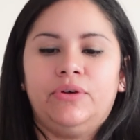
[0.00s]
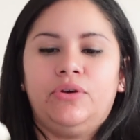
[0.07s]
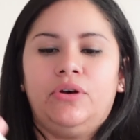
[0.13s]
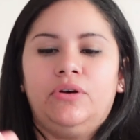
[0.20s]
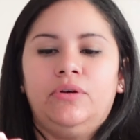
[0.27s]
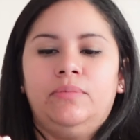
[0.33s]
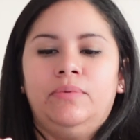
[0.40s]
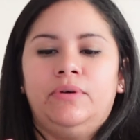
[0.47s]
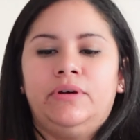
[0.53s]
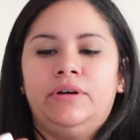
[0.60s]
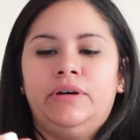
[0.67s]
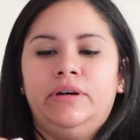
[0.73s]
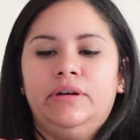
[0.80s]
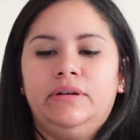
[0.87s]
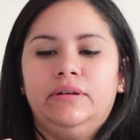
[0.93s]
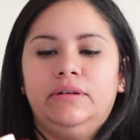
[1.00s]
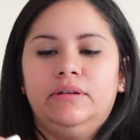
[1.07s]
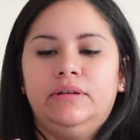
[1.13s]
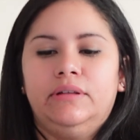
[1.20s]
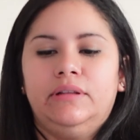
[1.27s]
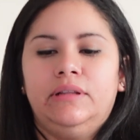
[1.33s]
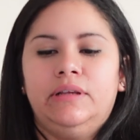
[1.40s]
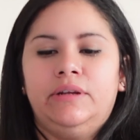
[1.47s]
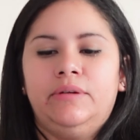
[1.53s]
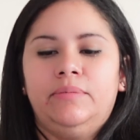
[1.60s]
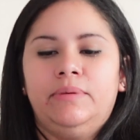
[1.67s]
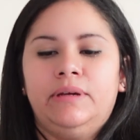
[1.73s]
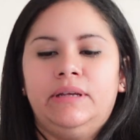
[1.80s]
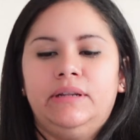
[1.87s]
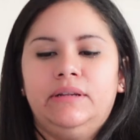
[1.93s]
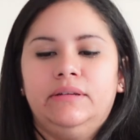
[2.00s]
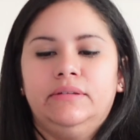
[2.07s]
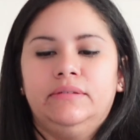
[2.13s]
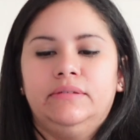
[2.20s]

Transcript: the cocoa butter a little bit.